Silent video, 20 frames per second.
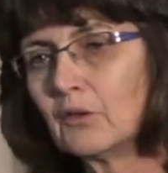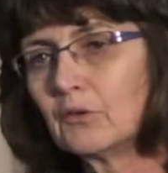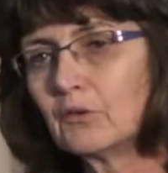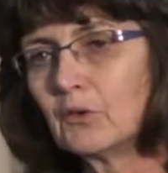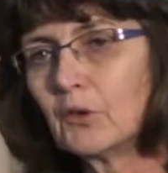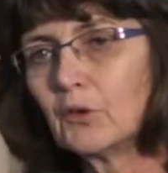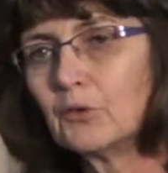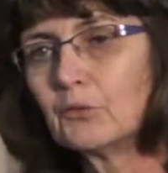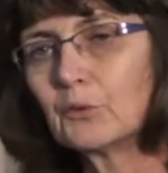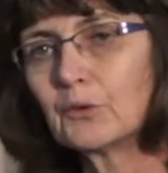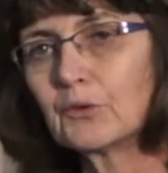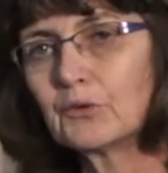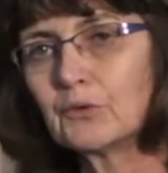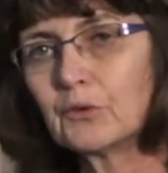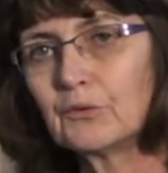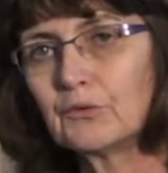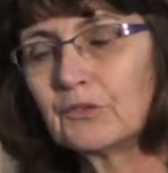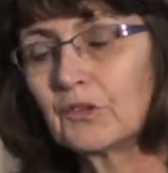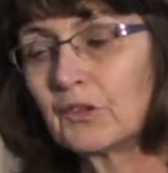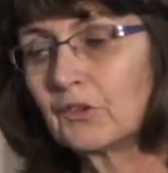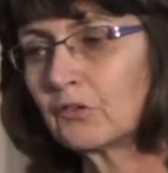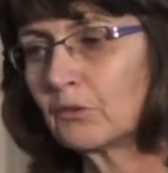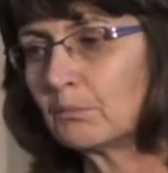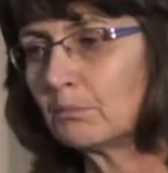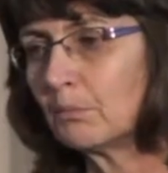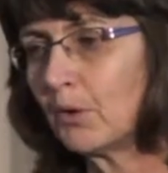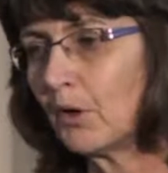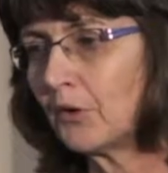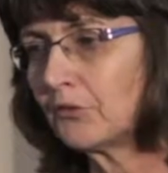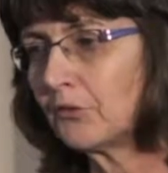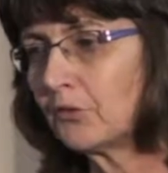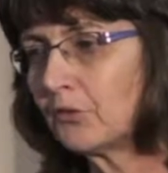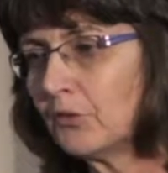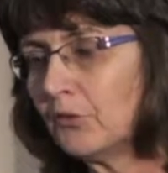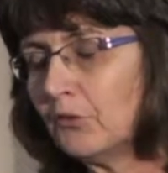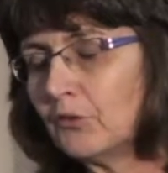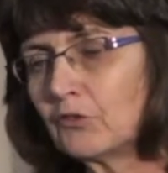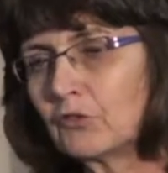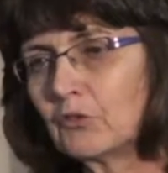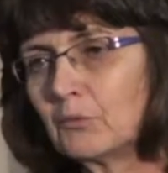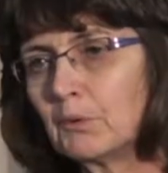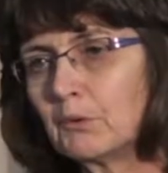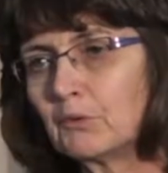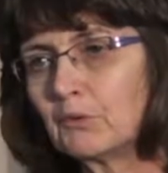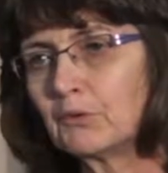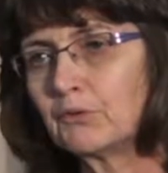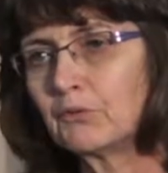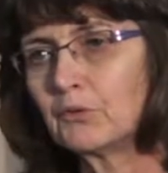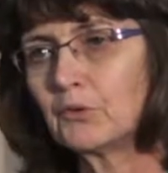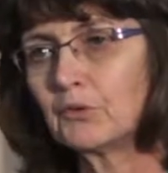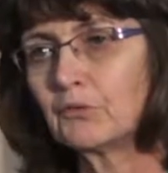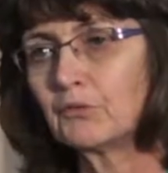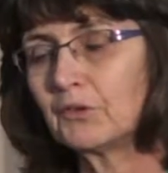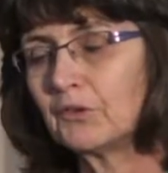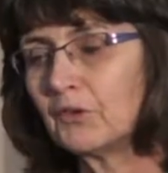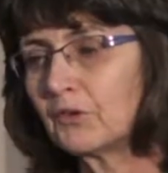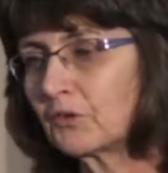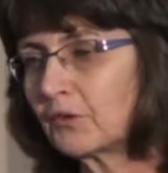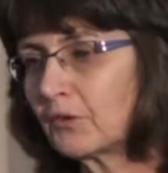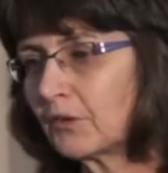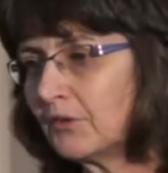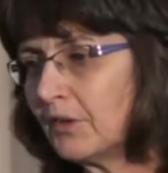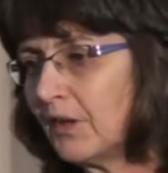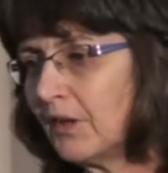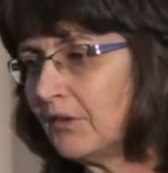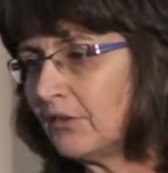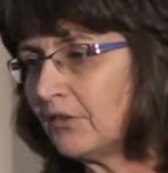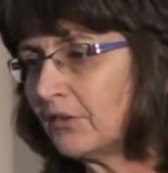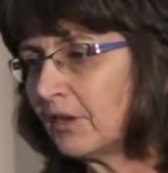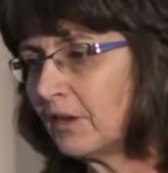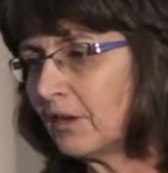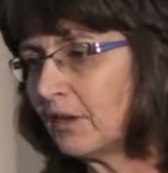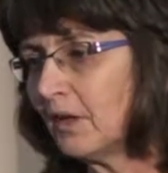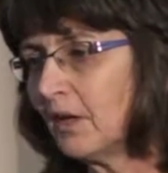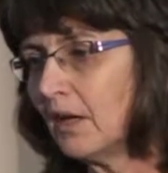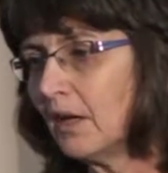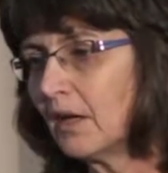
Those who are surface antigen positive should be referred for additional testing,